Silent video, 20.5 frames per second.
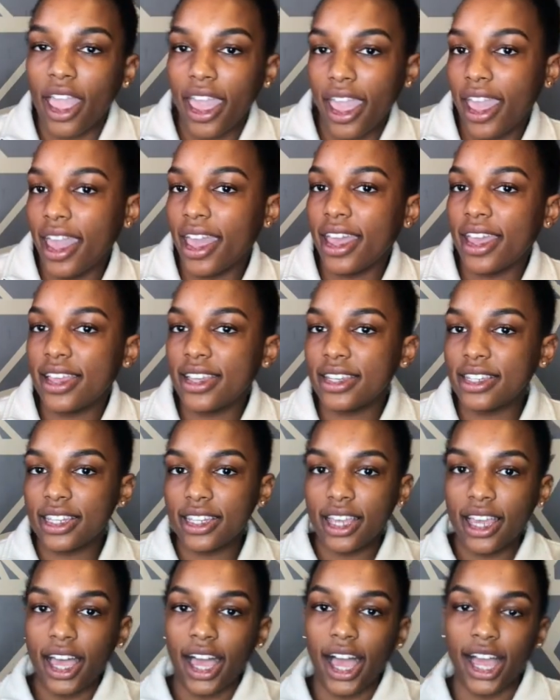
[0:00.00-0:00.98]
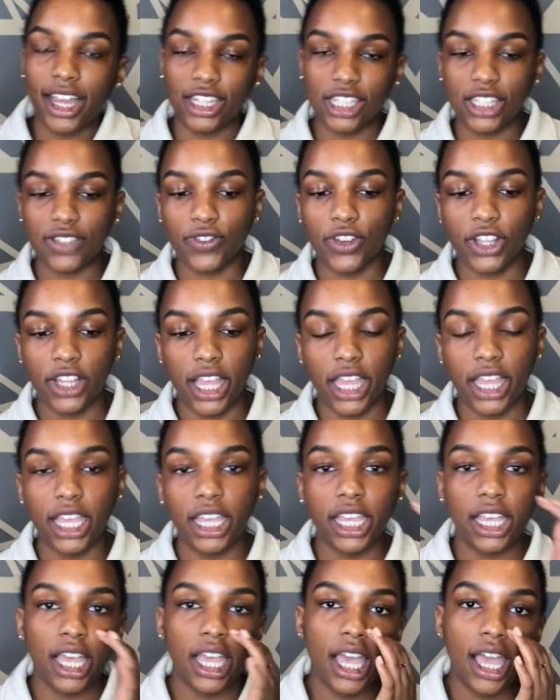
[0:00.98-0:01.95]
And I just felt
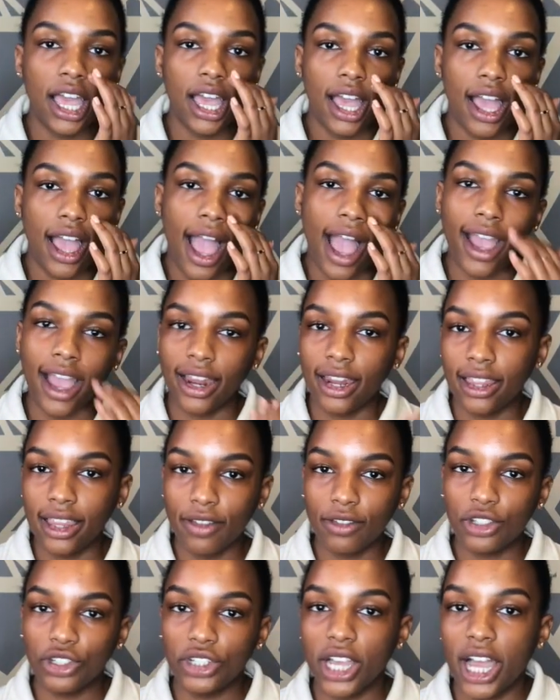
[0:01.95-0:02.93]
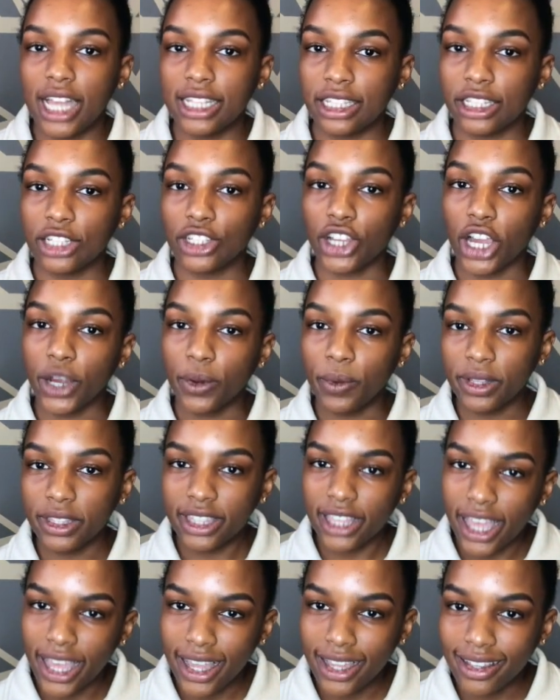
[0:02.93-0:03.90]
like I kind of left you guys in the dark
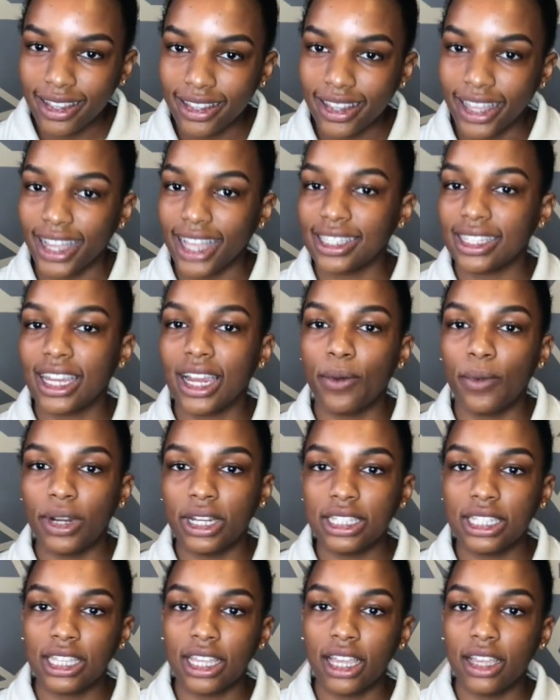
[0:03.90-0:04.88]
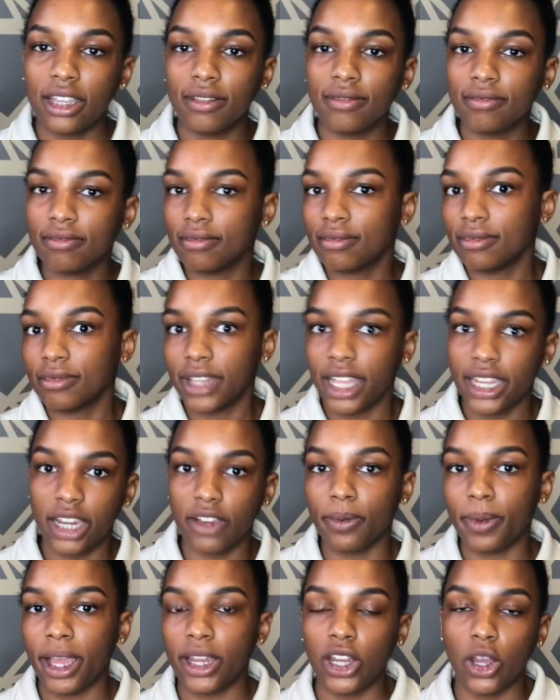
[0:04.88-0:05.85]
with that. Like I said, I wanted to let
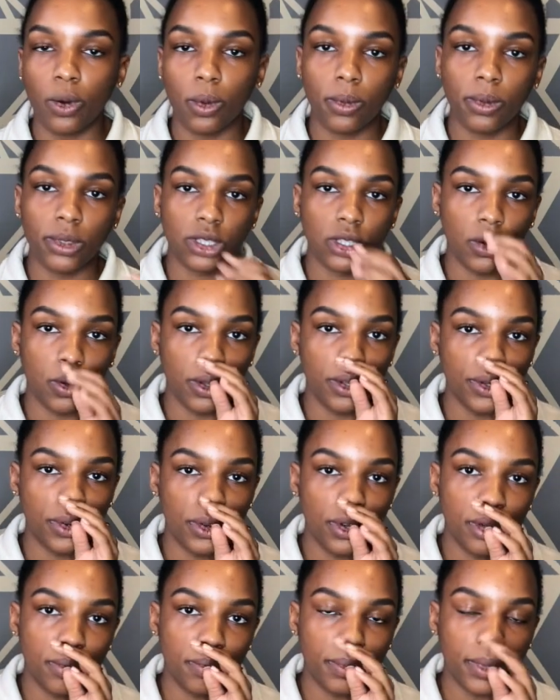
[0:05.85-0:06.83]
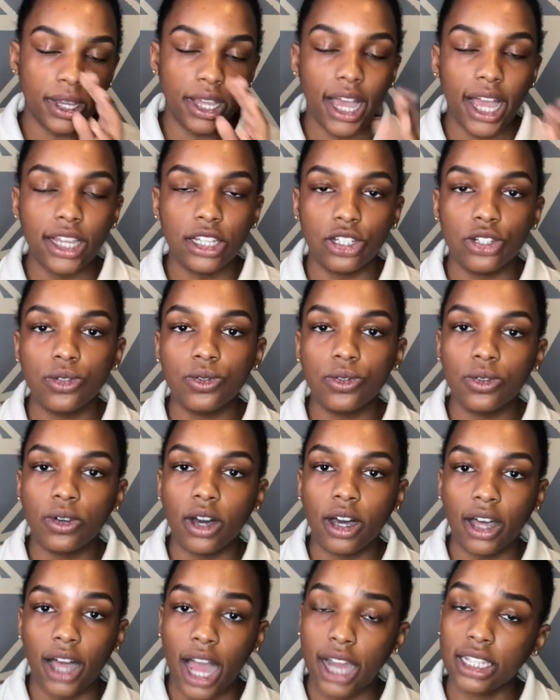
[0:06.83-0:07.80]
everybody know what was going on, but I
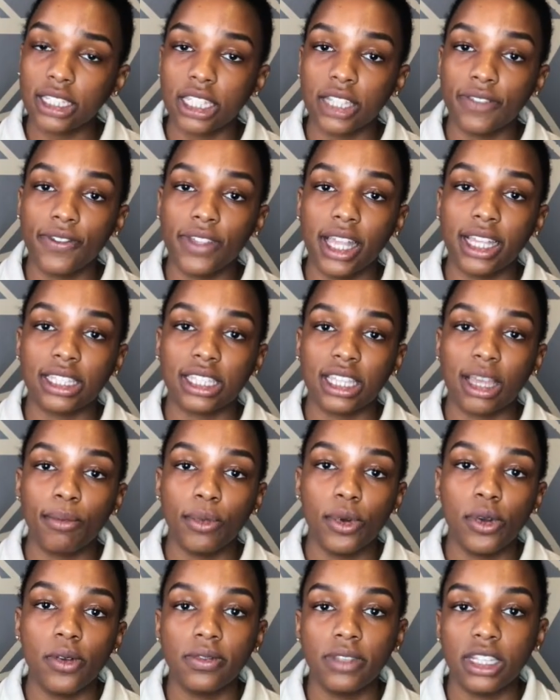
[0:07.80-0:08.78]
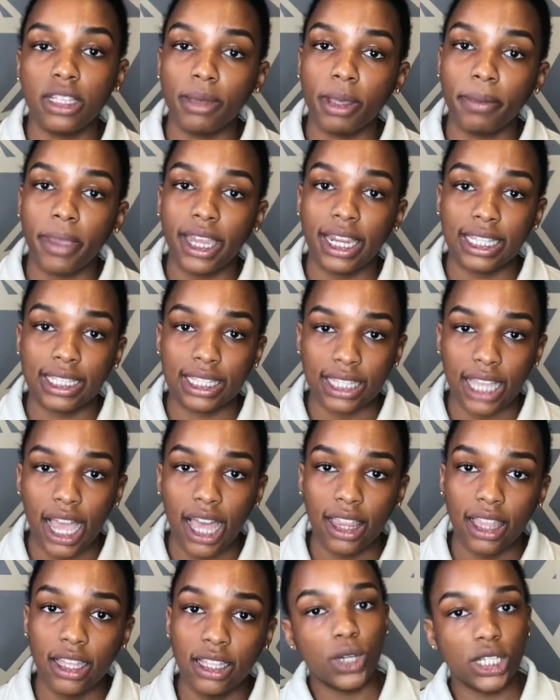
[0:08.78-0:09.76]
do honestly feel like some moves need to be made in
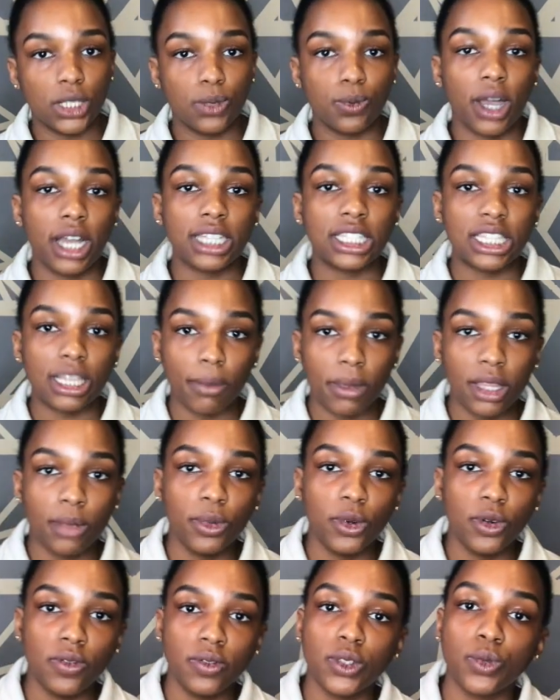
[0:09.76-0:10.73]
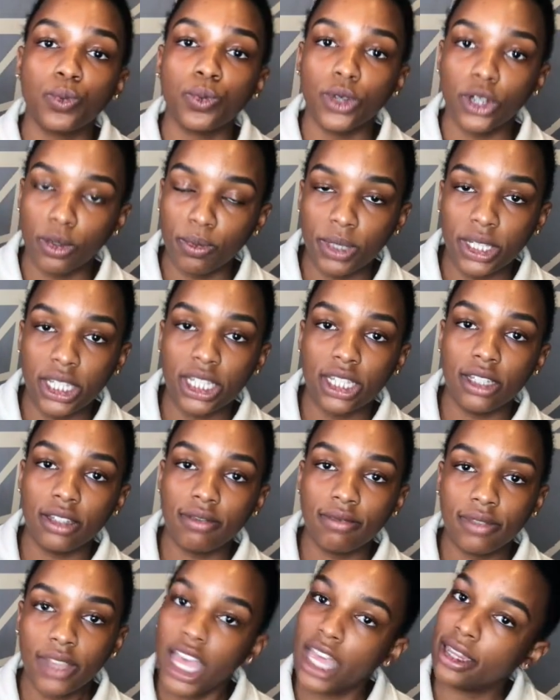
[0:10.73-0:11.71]
silence, which is why some of the moves will
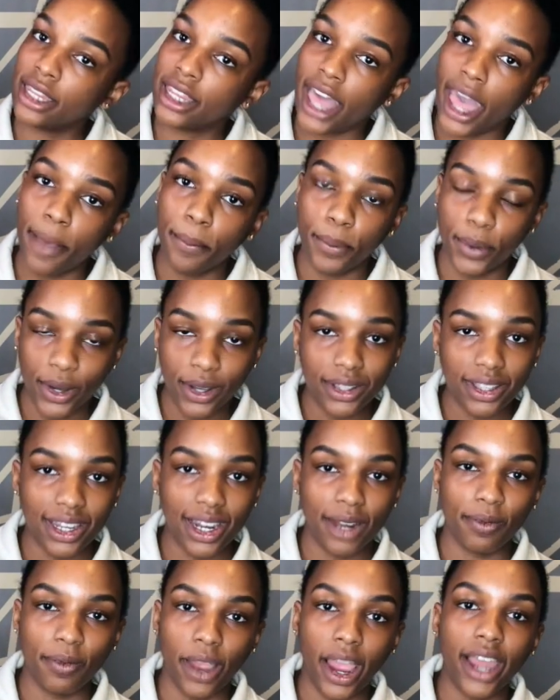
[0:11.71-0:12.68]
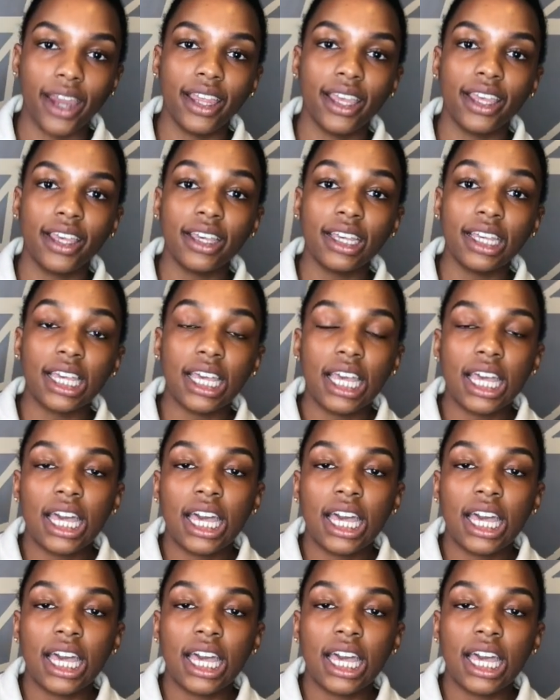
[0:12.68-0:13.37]
be in that book that I'm writing